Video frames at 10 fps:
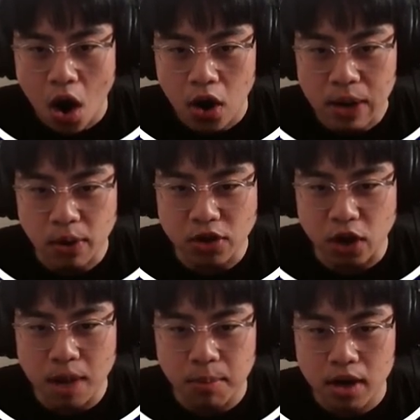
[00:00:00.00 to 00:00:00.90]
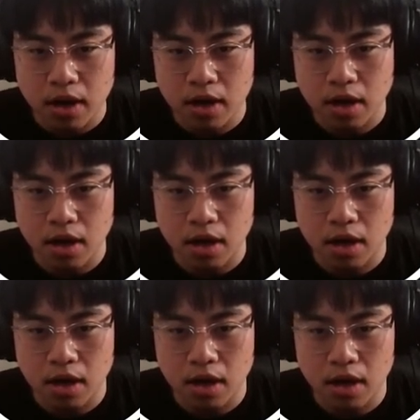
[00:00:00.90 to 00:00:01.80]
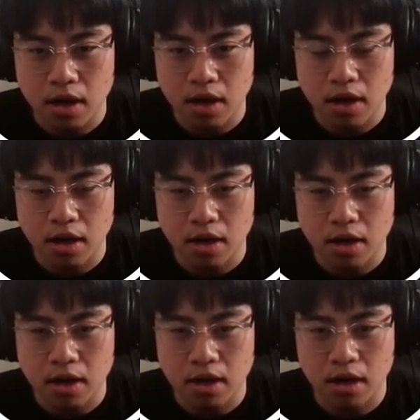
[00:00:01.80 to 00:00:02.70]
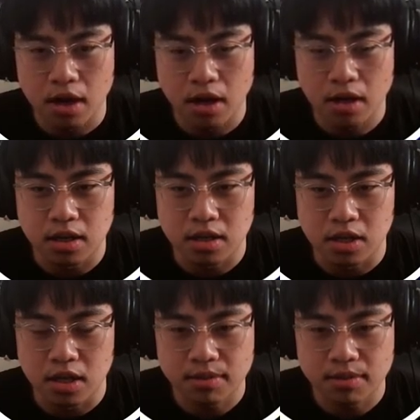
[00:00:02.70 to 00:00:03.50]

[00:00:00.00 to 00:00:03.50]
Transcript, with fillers: Yeah, I'm going to him. Ah, what the fuck? Oh, he's gone.